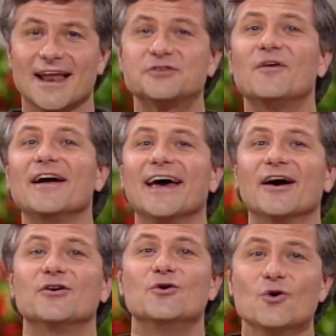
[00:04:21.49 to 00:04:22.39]
Let's find
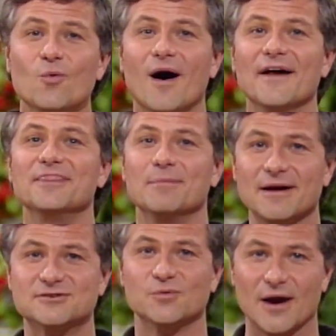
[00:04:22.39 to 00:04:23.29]
out who won the
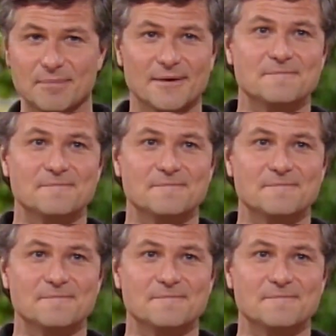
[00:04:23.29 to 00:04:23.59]
big sweep.